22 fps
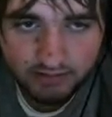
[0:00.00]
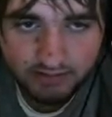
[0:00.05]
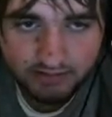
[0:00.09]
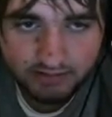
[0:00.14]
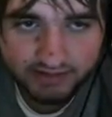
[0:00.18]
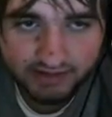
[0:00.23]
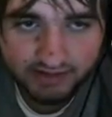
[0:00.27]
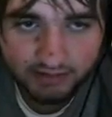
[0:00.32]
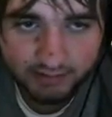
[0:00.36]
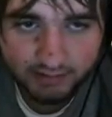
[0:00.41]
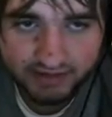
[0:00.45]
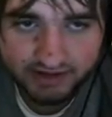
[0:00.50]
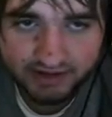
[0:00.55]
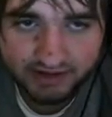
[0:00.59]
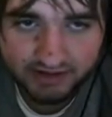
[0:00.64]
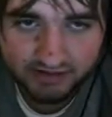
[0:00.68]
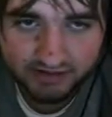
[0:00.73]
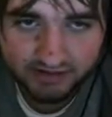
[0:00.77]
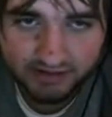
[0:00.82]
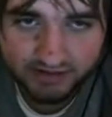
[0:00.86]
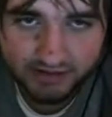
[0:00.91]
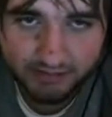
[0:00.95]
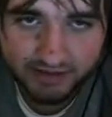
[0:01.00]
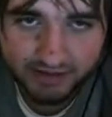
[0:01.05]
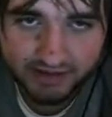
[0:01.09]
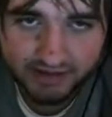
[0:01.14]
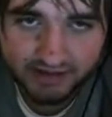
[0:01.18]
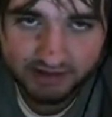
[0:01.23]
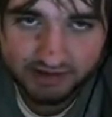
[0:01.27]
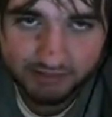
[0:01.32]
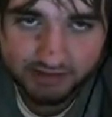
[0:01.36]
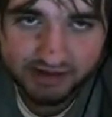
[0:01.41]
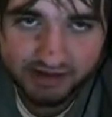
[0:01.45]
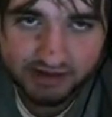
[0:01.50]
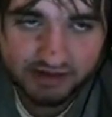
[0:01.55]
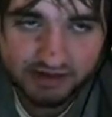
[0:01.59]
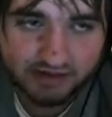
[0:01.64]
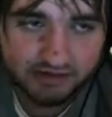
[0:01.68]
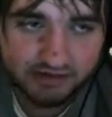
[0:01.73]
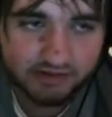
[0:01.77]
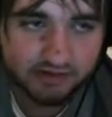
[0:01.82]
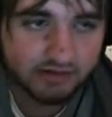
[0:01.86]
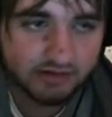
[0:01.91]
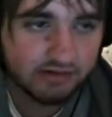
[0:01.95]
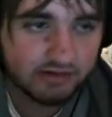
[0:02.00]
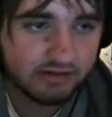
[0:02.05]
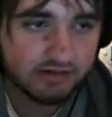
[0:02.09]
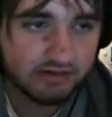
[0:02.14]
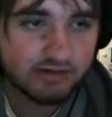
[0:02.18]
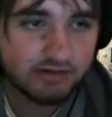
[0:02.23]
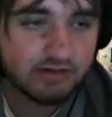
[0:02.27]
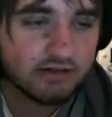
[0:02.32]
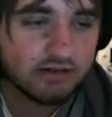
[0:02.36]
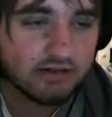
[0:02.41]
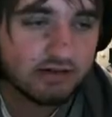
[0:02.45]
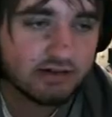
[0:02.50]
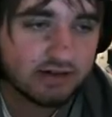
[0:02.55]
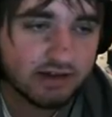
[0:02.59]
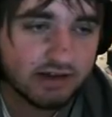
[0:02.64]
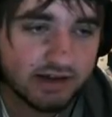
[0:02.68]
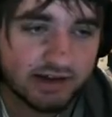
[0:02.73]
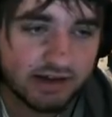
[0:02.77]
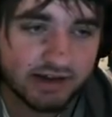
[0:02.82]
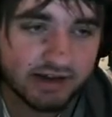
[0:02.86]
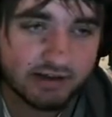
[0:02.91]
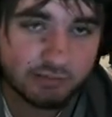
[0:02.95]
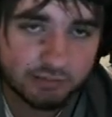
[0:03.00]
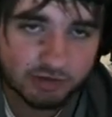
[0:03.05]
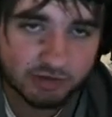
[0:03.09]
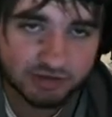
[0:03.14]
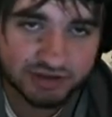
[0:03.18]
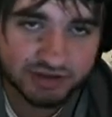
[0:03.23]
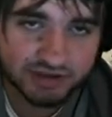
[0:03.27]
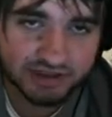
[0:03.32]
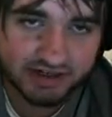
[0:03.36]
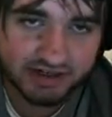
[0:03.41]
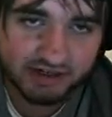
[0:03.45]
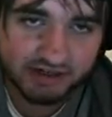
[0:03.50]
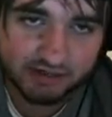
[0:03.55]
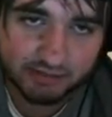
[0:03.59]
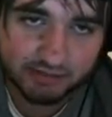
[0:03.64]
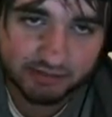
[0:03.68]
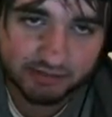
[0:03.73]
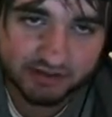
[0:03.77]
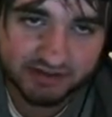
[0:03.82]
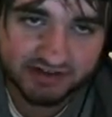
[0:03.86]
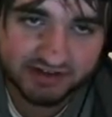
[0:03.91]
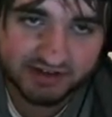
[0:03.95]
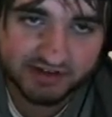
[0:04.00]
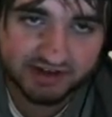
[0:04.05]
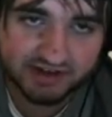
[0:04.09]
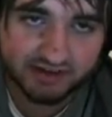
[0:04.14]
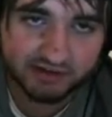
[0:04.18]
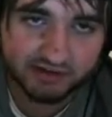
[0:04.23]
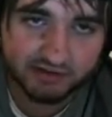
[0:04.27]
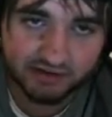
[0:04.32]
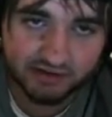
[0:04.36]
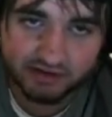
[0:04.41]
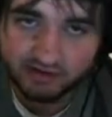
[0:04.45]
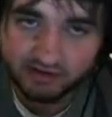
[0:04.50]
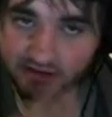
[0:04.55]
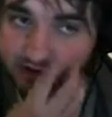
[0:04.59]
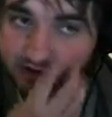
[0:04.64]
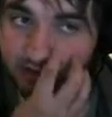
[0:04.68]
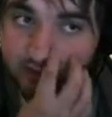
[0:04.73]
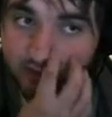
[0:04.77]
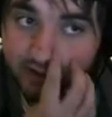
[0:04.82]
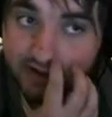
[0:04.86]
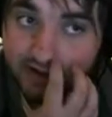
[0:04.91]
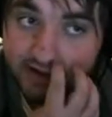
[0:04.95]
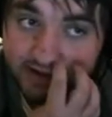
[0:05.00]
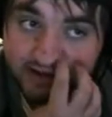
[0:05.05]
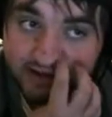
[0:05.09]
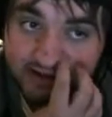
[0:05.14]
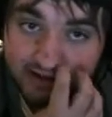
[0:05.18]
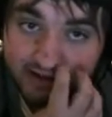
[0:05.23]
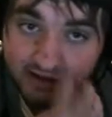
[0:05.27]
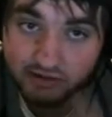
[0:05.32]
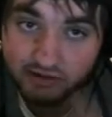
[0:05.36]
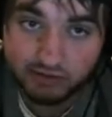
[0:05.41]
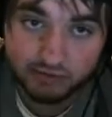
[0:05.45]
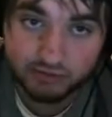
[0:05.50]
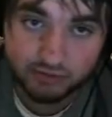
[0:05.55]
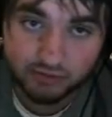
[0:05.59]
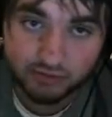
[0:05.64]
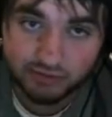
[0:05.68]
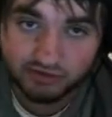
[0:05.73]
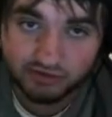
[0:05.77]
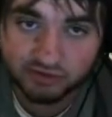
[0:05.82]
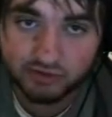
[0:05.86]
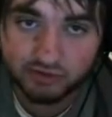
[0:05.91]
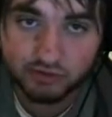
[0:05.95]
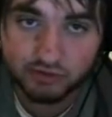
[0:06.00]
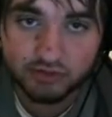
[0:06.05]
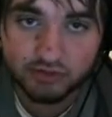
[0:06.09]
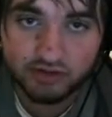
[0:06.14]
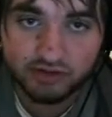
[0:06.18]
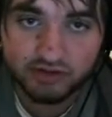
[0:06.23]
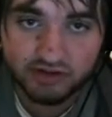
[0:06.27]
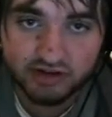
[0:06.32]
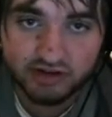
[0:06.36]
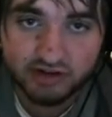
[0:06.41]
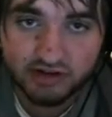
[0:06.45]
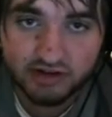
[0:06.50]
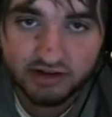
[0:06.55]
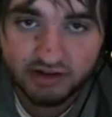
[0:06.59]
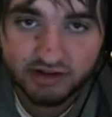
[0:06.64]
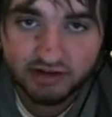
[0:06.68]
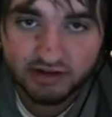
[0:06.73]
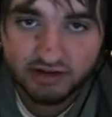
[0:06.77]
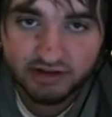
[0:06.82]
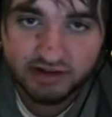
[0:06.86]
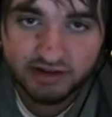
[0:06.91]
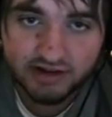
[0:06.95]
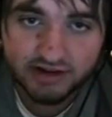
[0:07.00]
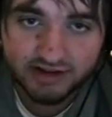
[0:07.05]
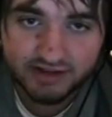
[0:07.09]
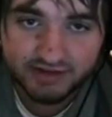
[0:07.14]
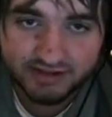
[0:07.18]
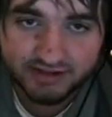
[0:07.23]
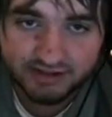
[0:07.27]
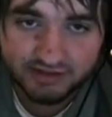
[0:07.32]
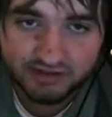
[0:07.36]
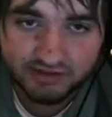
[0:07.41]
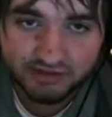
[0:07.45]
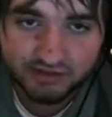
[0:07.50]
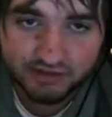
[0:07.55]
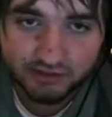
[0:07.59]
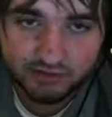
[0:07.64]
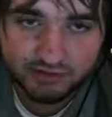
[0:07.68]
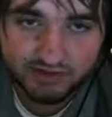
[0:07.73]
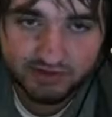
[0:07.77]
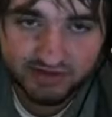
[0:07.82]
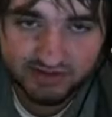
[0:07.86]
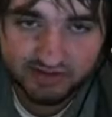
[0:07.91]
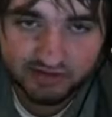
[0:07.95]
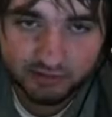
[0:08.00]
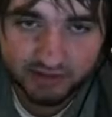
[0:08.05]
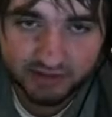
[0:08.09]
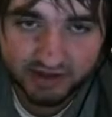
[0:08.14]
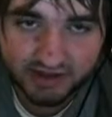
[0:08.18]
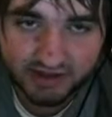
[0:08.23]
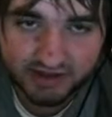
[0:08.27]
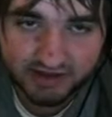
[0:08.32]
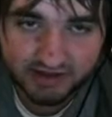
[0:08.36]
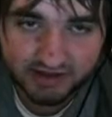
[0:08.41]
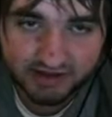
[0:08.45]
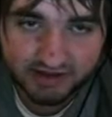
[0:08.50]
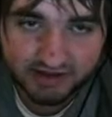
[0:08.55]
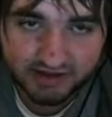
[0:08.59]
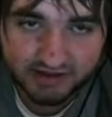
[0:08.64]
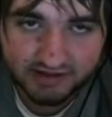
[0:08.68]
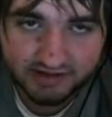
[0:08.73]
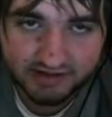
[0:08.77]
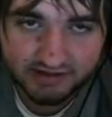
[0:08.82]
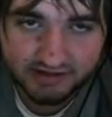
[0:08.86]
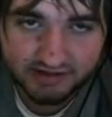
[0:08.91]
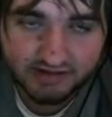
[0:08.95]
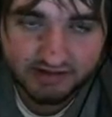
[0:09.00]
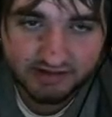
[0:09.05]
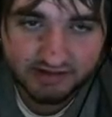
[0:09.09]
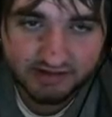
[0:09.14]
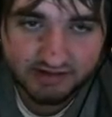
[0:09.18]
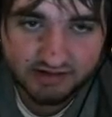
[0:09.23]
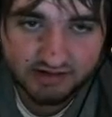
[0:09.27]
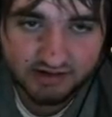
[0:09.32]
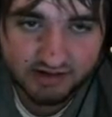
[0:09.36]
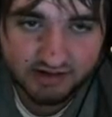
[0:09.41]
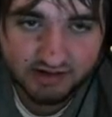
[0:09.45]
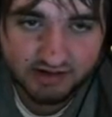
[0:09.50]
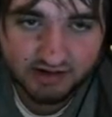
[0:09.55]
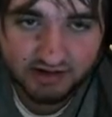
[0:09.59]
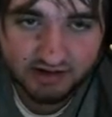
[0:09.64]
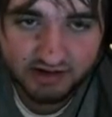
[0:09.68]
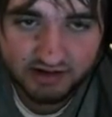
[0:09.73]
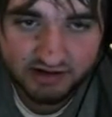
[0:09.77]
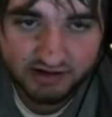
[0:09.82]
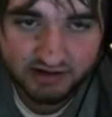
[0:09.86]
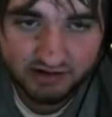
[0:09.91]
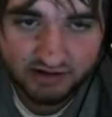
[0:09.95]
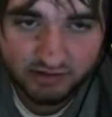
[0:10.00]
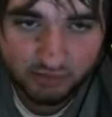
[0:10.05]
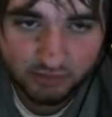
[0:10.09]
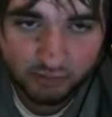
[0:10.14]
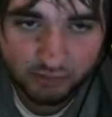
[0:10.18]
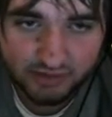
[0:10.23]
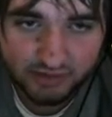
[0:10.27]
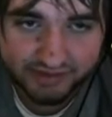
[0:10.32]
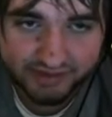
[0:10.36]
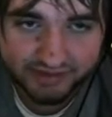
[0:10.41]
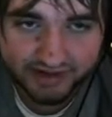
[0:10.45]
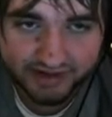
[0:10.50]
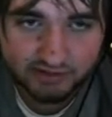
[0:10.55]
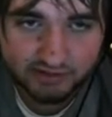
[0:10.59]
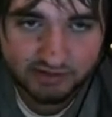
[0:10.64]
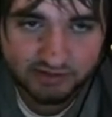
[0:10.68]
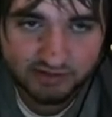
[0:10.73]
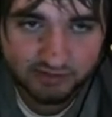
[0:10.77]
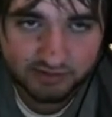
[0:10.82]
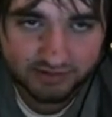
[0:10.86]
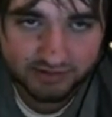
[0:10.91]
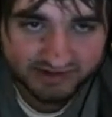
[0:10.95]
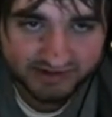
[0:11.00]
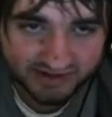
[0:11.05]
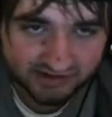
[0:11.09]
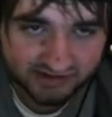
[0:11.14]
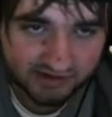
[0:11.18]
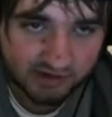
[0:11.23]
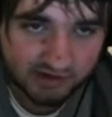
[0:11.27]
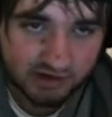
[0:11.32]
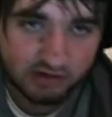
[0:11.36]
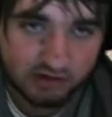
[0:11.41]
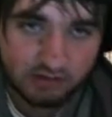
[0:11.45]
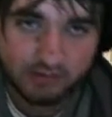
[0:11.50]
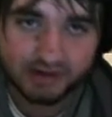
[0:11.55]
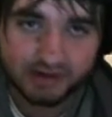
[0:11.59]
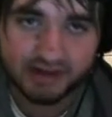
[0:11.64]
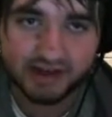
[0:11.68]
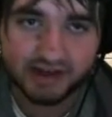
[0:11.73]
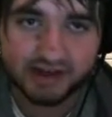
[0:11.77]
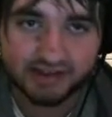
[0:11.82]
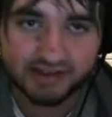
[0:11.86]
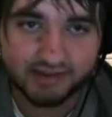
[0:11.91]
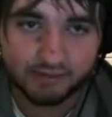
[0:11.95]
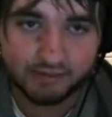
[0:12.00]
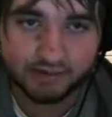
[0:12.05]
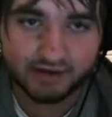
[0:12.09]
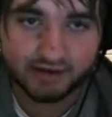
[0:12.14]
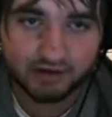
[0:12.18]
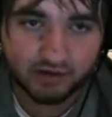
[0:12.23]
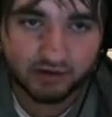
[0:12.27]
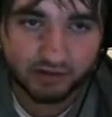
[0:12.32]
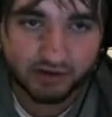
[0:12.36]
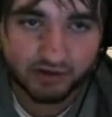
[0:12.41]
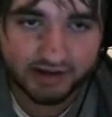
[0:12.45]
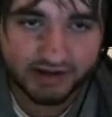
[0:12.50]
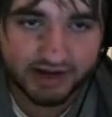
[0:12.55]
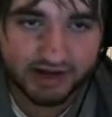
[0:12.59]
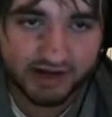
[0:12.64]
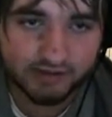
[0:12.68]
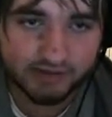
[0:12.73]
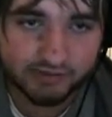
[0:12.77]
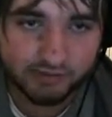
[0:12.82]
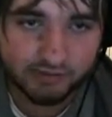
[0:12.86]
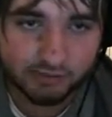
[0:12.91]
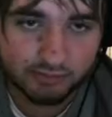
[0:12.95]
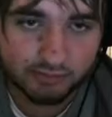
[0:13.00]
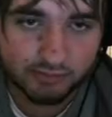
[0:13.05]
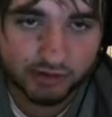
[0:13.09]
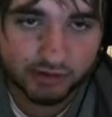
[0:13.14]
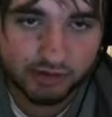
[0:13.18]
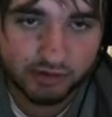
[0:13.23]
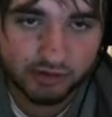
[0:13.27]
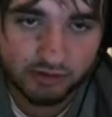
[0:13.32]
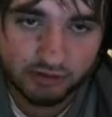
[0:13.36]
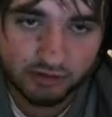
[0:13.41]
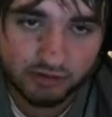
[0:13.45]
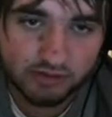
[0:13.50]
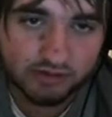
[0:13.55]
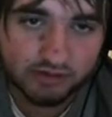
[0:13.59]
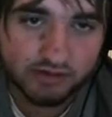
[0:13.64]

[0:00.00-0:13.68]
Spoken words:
And then we can climb back up here and push it into place at the other end of the hallway and then go through those doors. I think there's 2 chests we can get without twisting the hallway, and then we already have the bow,